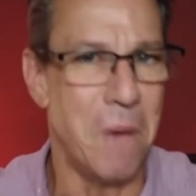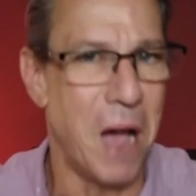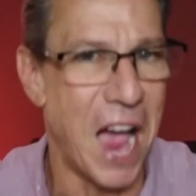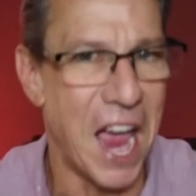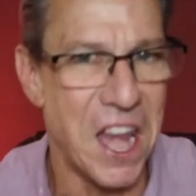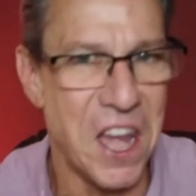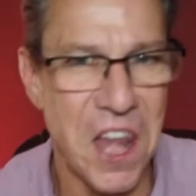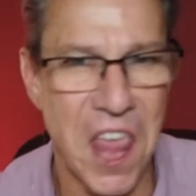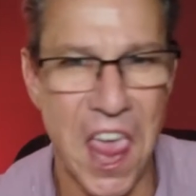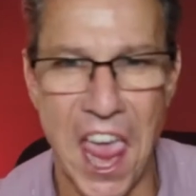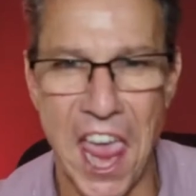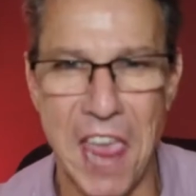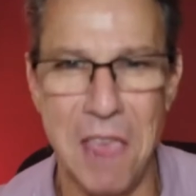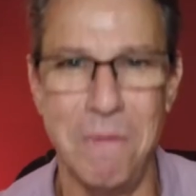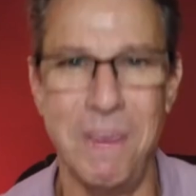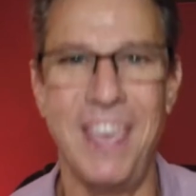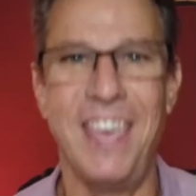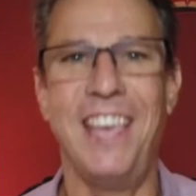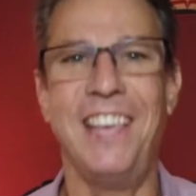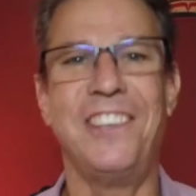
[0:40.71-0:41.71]
My
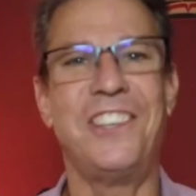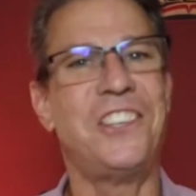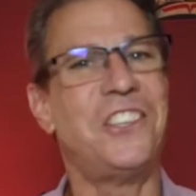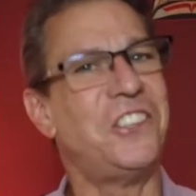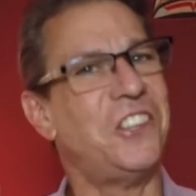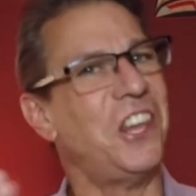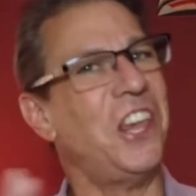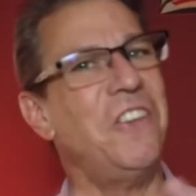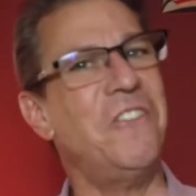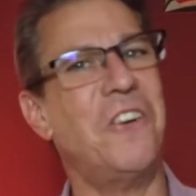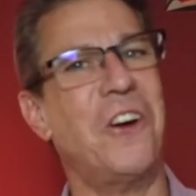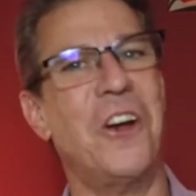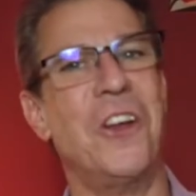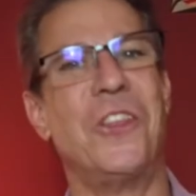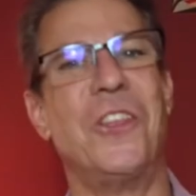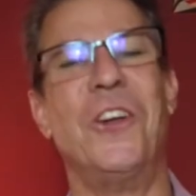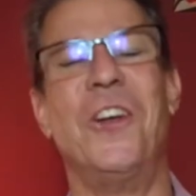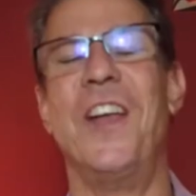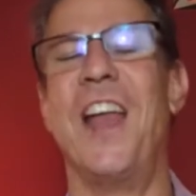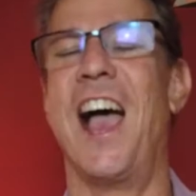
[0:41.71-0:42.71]
name is Steve
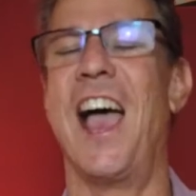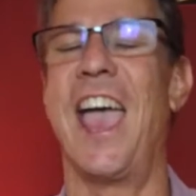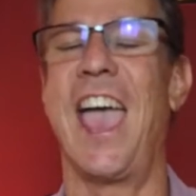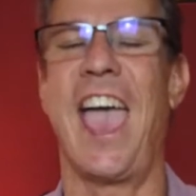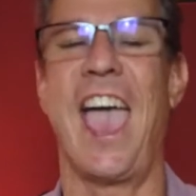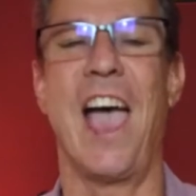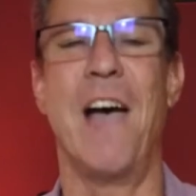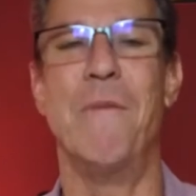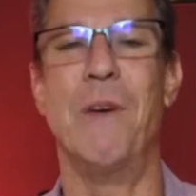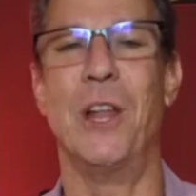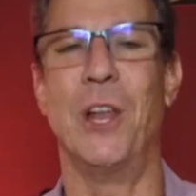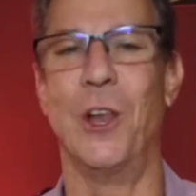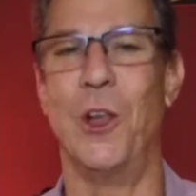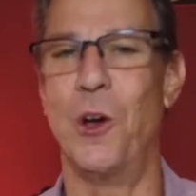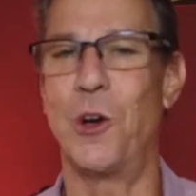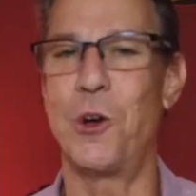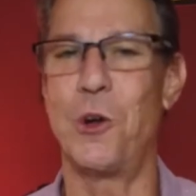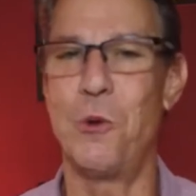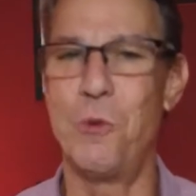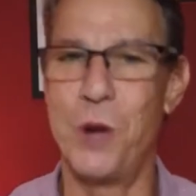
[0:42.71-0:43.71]
Arthur, and I am a
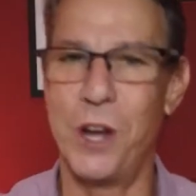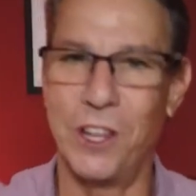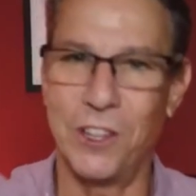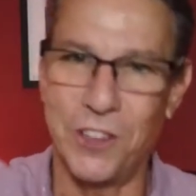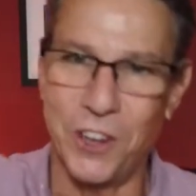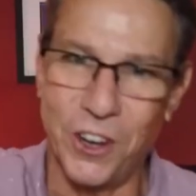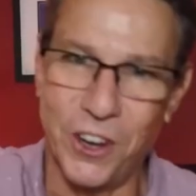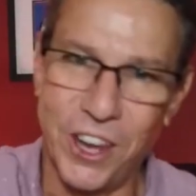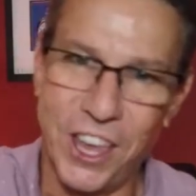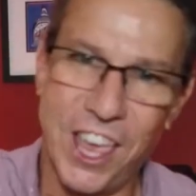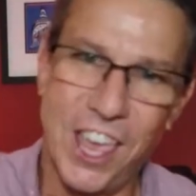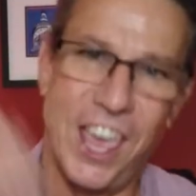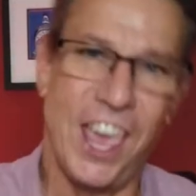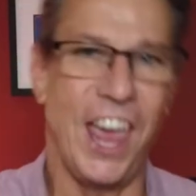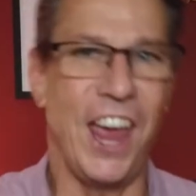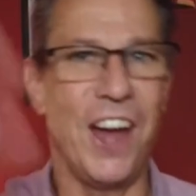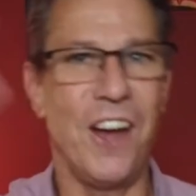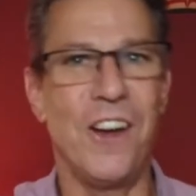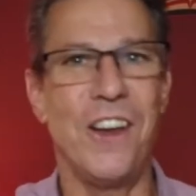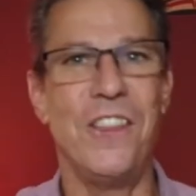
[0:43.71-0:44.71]
local realtor
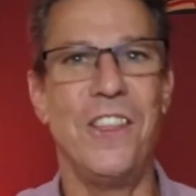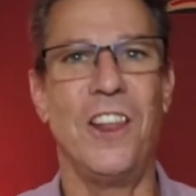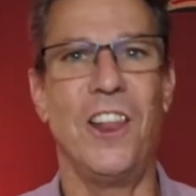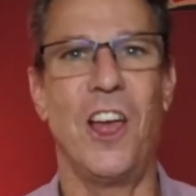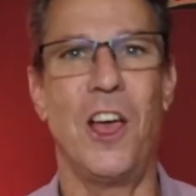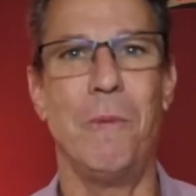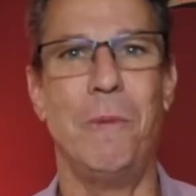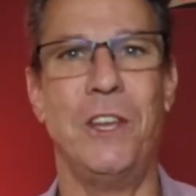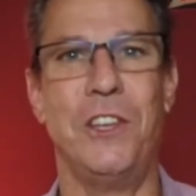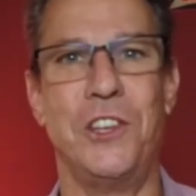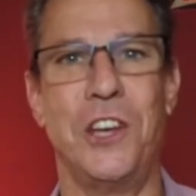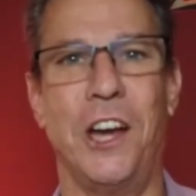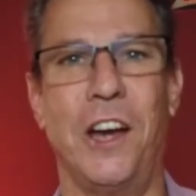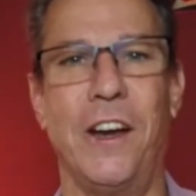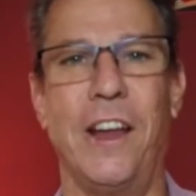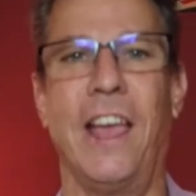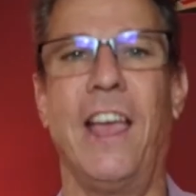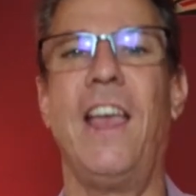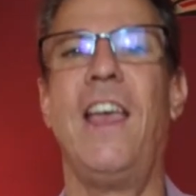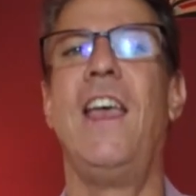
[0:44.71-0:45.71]
here in the Long Beach
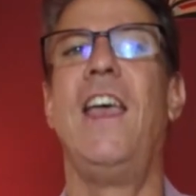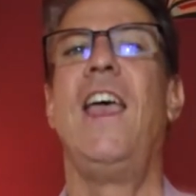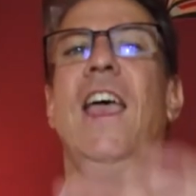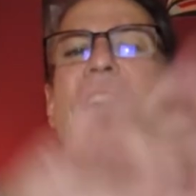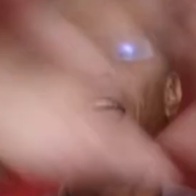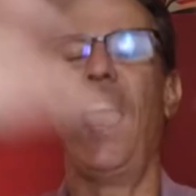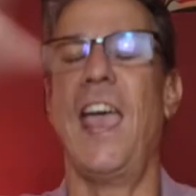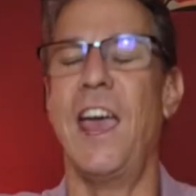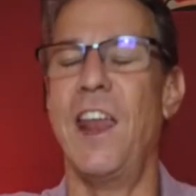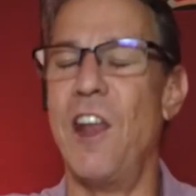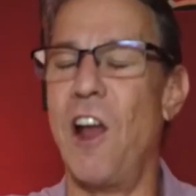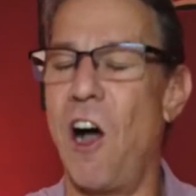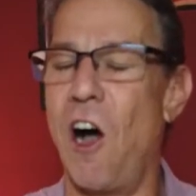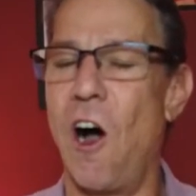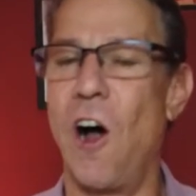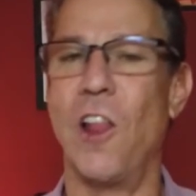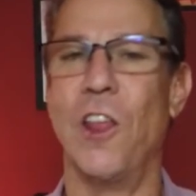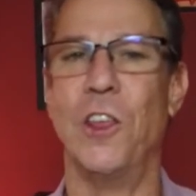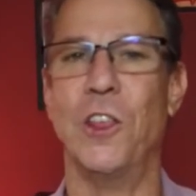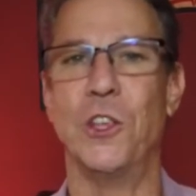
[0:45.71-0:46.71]
area and
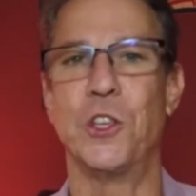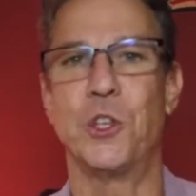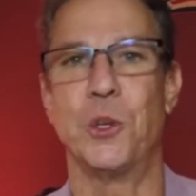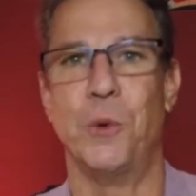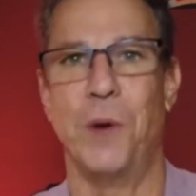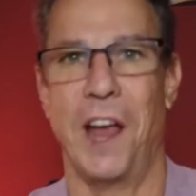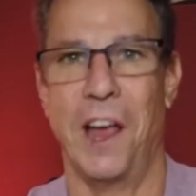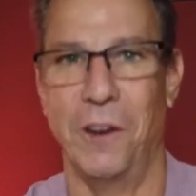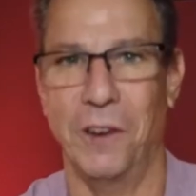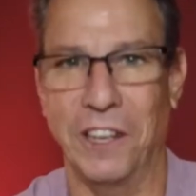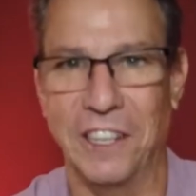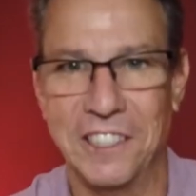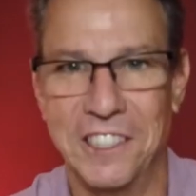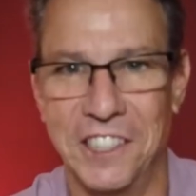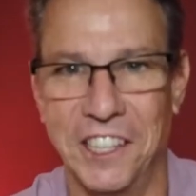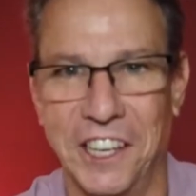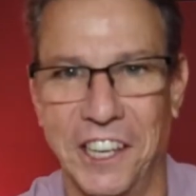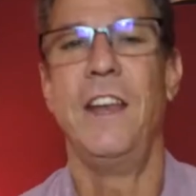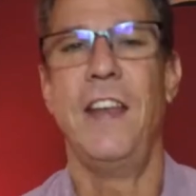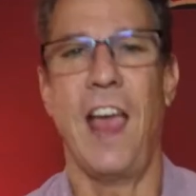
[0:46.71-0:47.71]
all of the surrounding
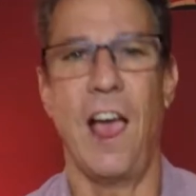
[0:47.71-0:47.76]
cities.